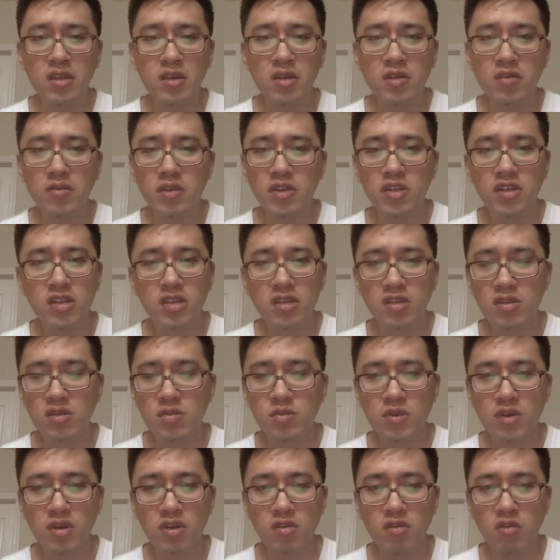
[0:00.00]
which is
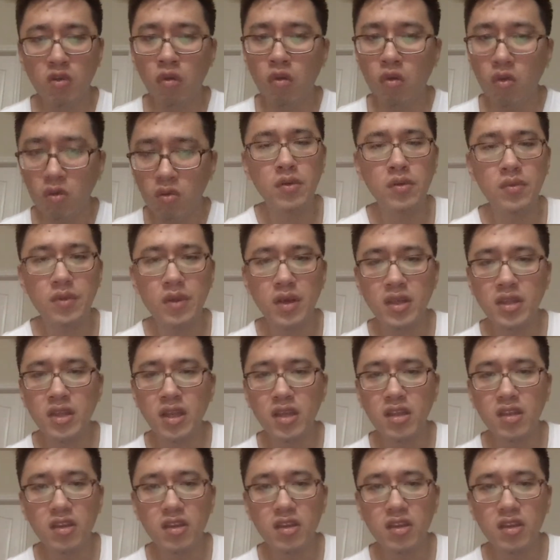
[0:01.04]
pretty cool. Another